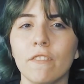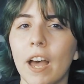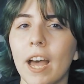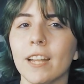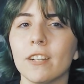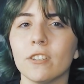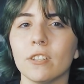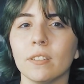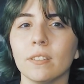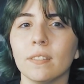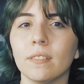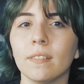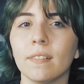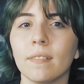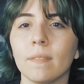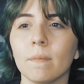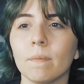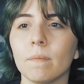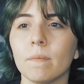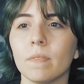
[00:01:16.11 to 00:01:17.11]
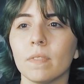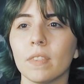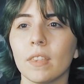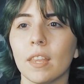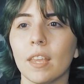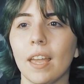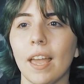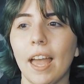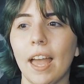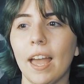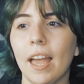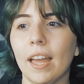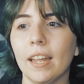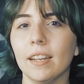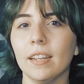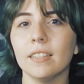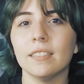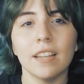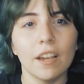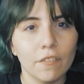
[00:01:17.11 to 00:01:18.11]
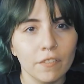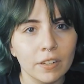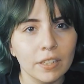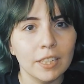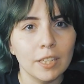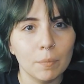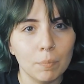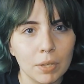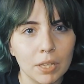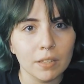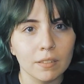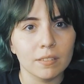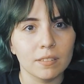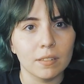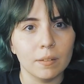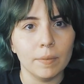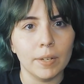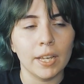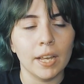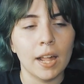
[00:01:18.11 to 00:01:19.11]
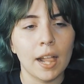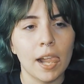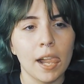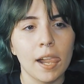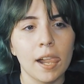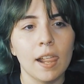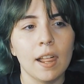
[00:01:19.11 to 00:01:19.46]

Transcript: fashion. And it definitely appeals to me.